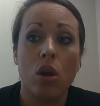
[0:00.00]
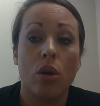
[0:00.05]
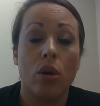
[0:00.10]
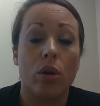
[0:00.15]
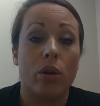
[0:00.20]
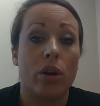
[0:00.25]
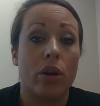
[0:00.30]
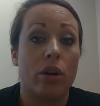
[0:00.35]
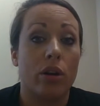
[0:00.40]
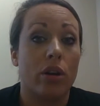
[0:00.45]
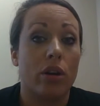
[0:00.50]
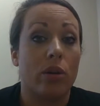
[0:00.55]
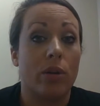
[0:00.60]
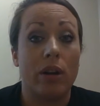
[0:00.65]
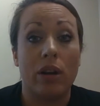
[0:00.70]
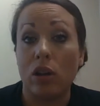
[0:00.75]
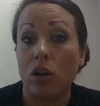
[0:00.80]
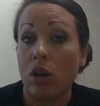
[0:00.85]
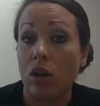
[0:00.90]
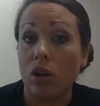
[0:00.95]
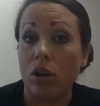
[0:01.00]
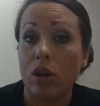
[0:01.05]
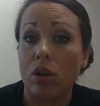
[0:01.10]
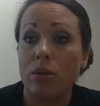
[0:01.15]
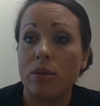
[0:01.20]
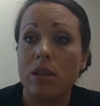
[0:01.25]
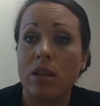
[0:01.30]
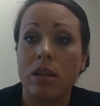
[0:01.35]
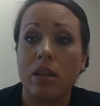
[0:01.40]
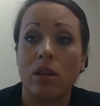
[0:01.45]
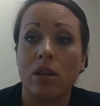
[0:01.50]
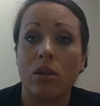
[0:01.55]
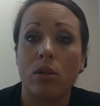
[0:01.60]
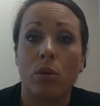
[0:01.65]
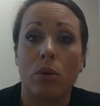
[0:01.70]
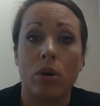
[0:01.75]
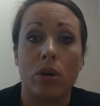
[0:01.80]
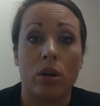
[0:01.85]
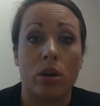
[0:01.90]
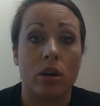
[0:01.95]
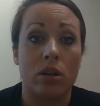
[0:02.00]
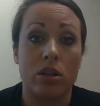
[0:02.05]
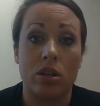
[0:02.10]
or in a long closing, or